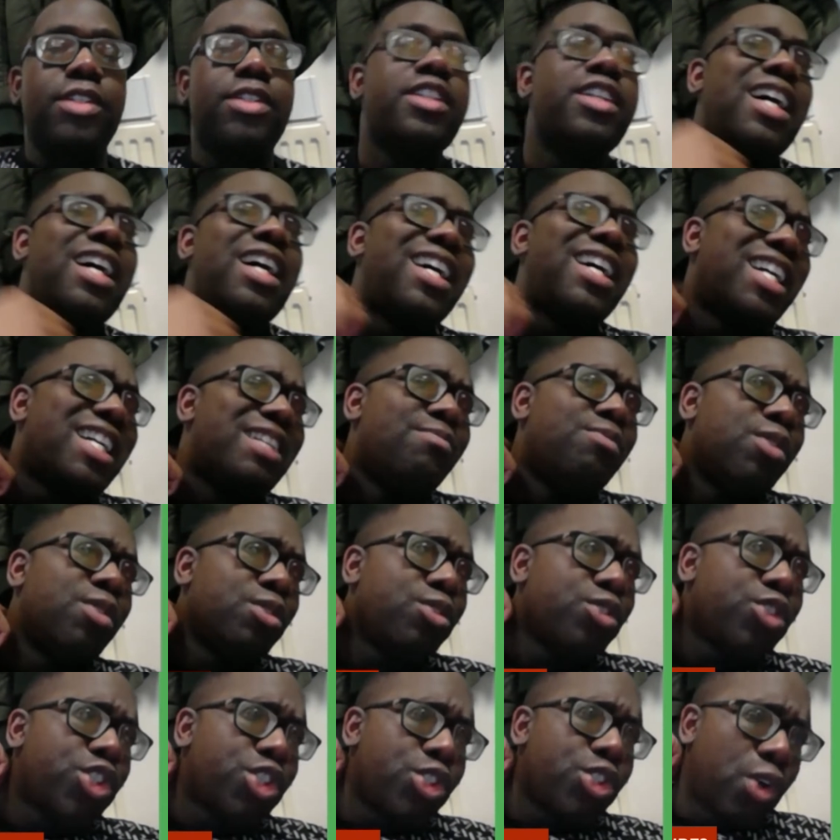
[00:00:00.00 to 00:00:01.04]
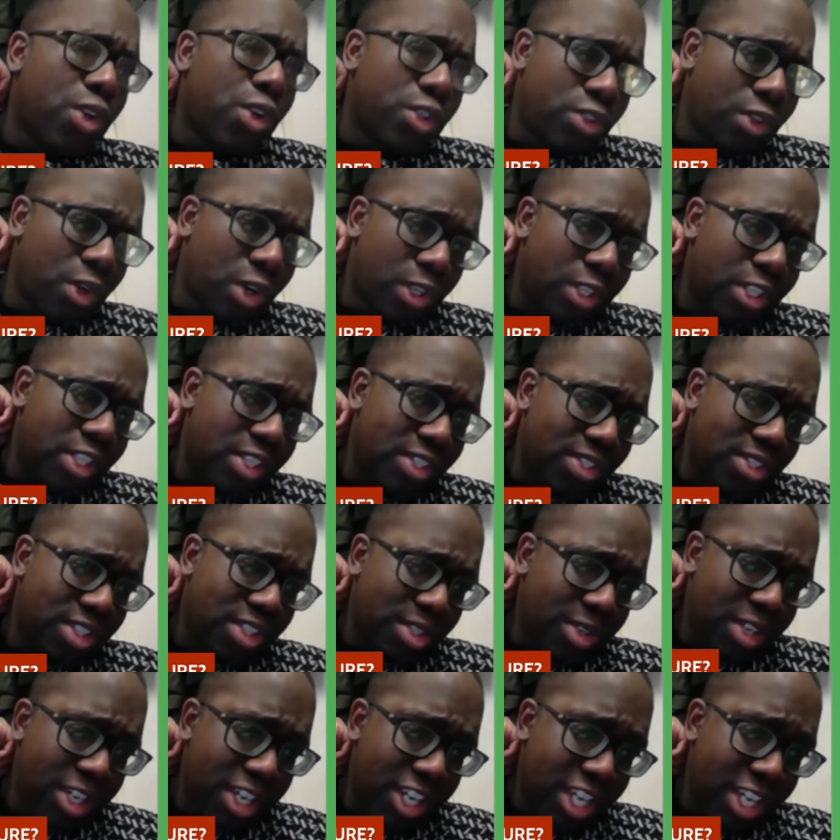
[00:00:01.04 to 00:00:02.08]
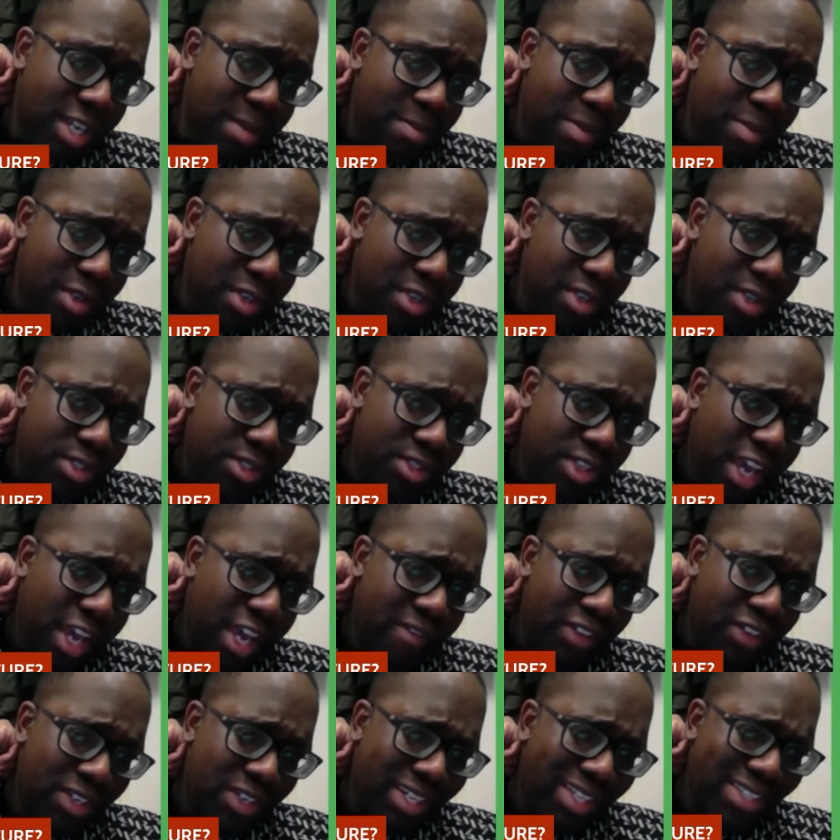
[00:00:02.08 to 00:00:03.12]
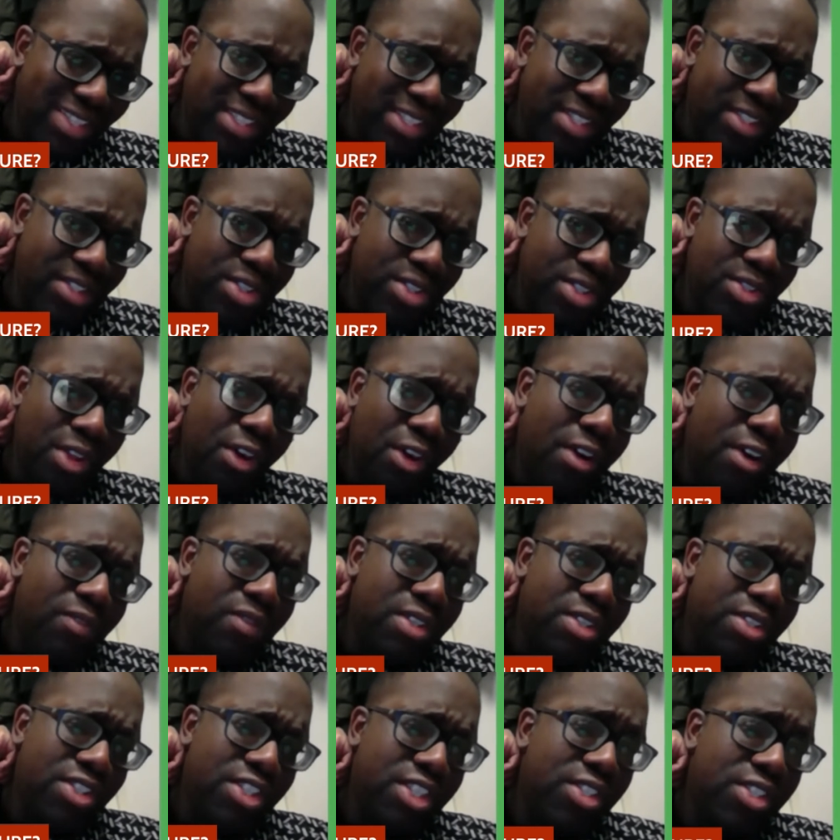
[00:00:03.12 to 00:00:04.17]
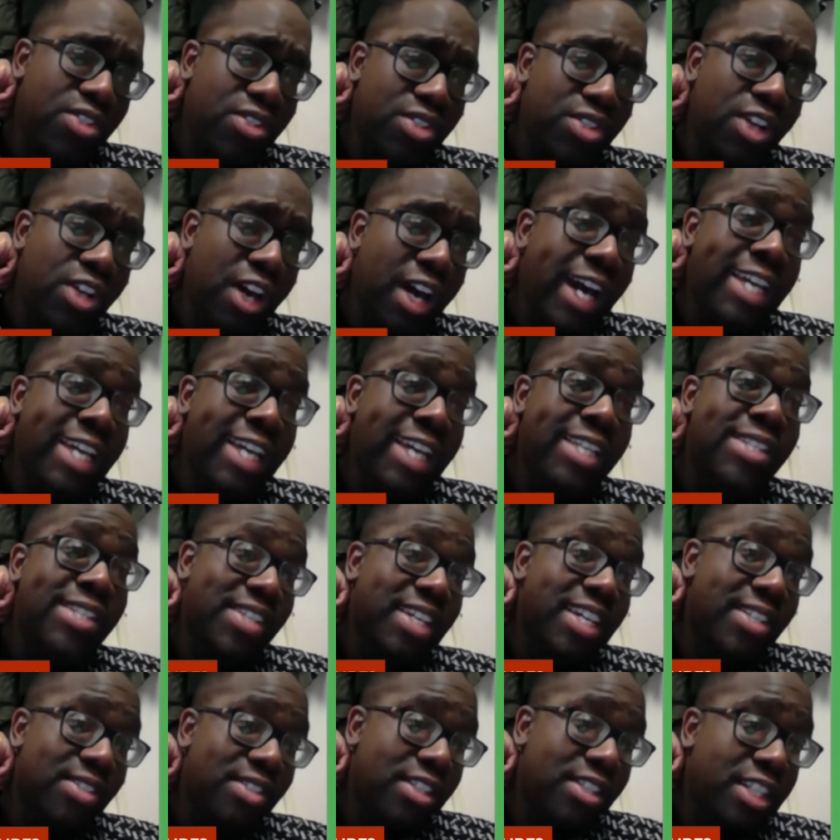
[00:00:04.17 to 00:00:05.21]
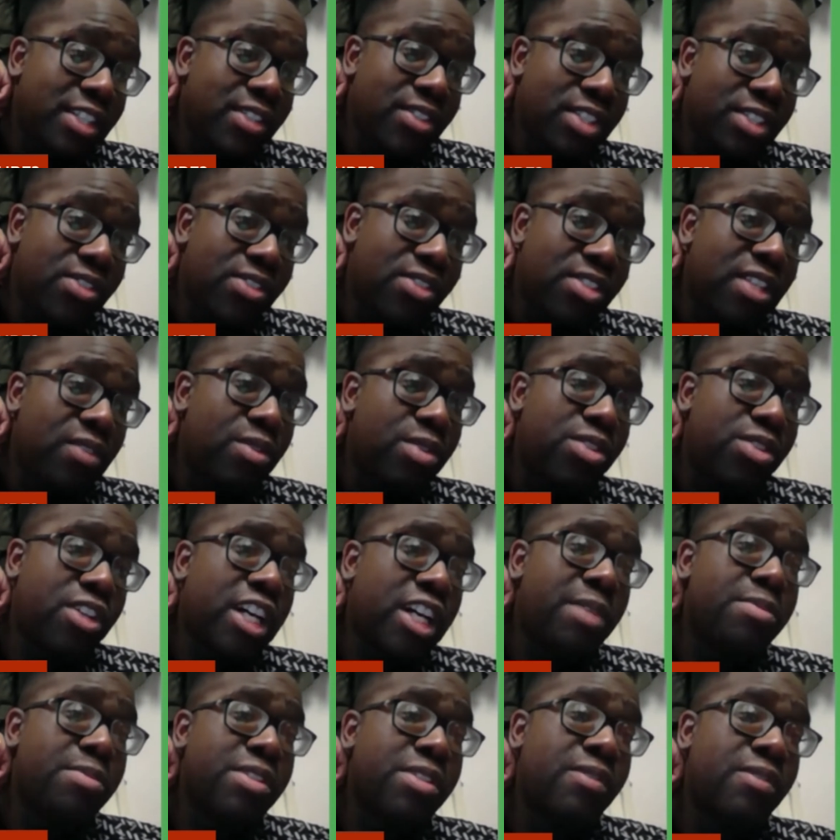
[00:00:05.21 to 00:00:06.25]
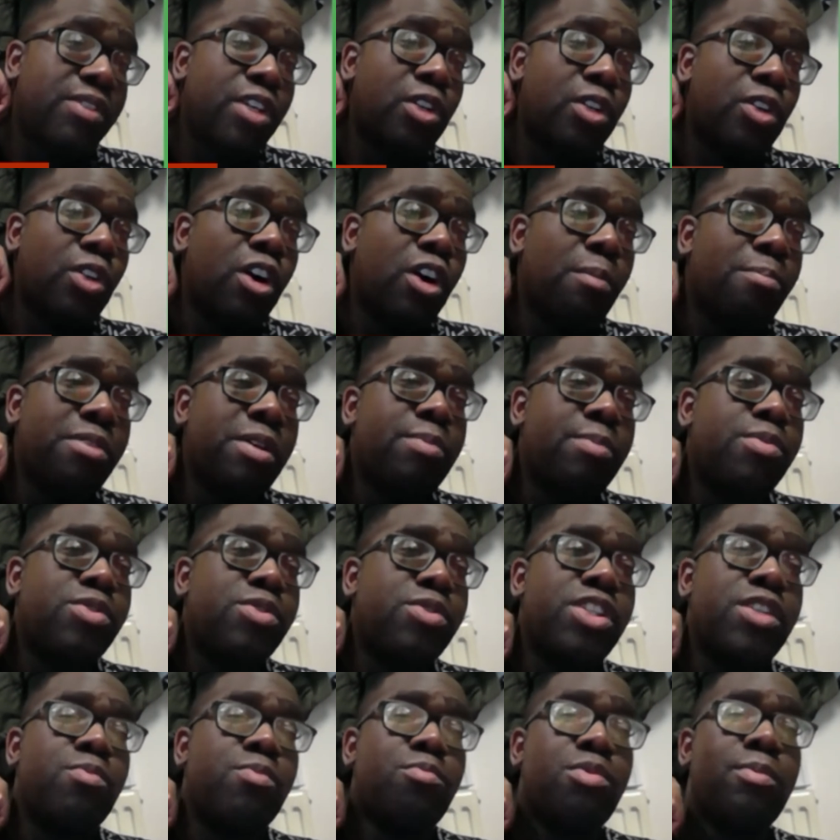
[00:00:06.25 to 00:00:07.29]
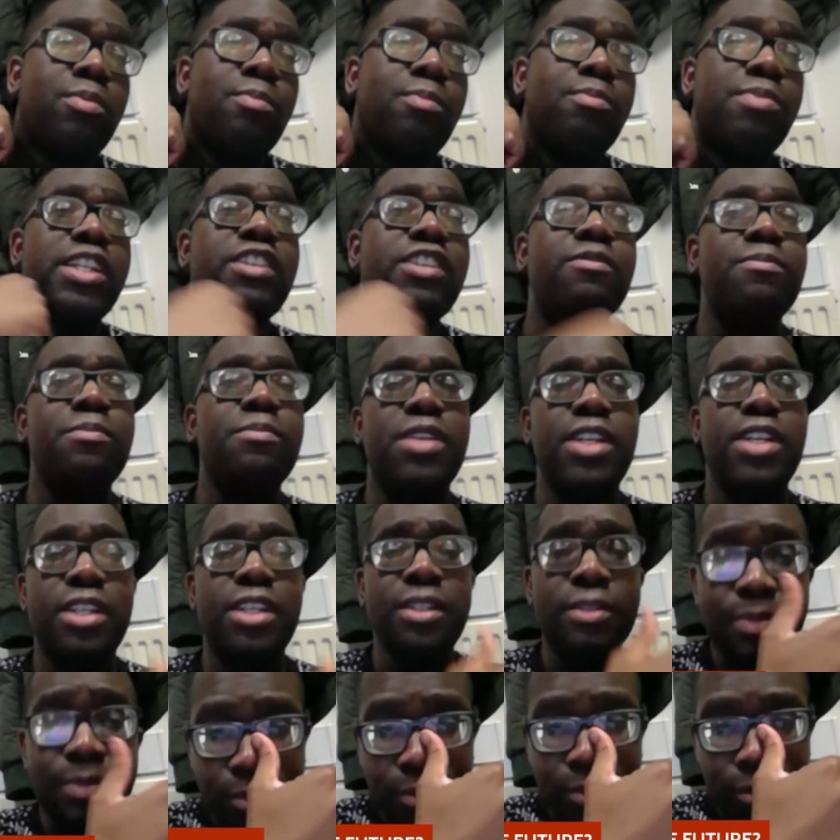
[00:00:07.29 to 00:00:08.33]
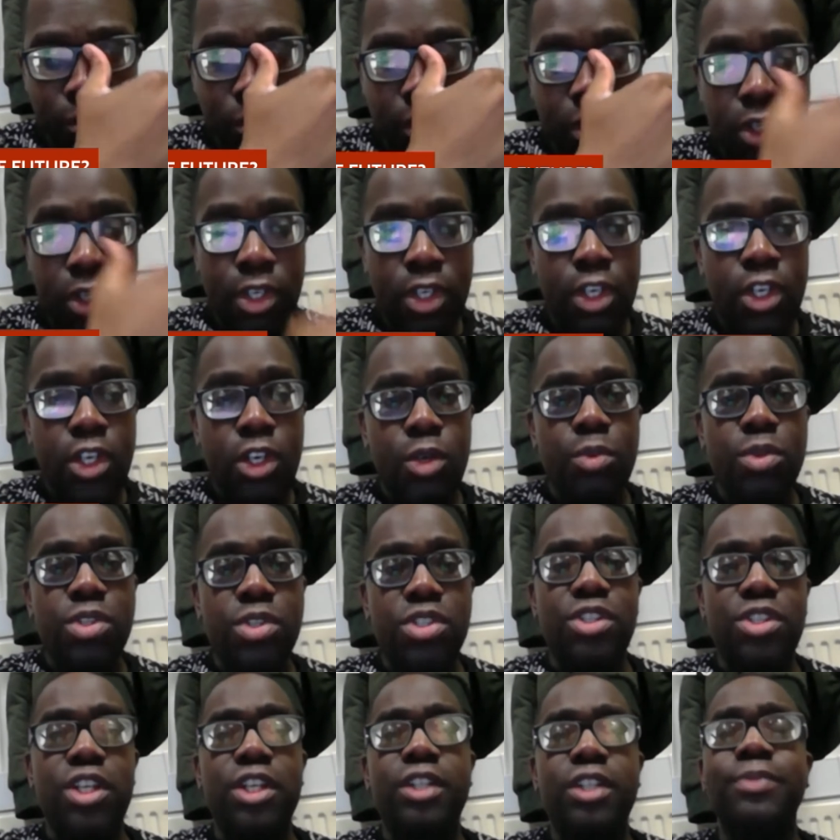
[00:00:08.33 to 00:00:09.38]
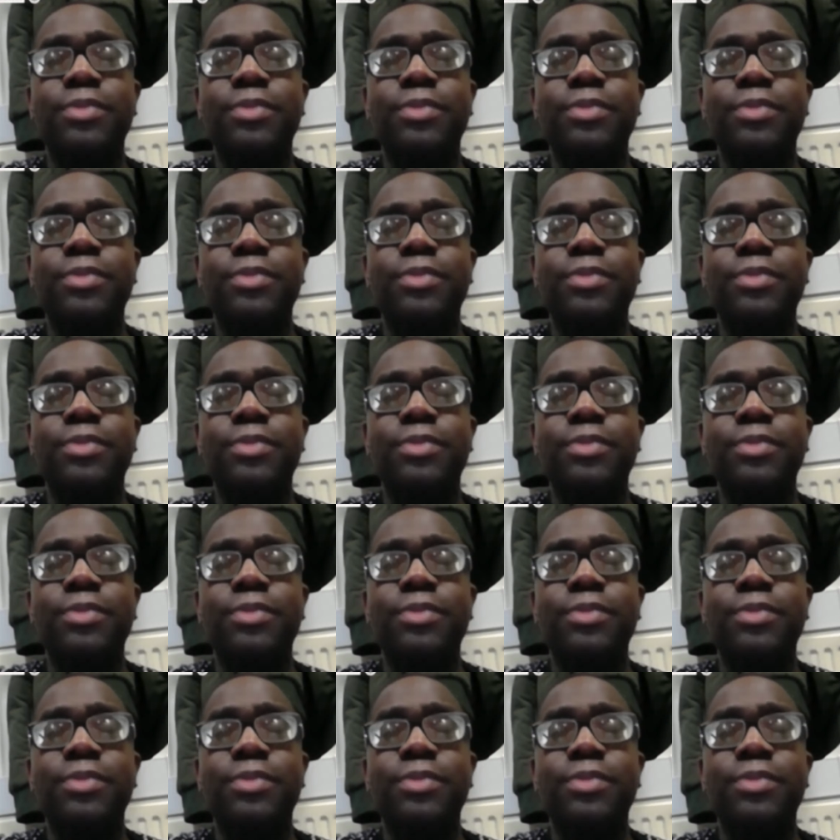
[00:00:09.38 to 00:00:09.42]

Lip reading: not shocked that Ollie's still here because I think I said at the start of the season, I said several times, and I think a lot of people didn't believe me, was that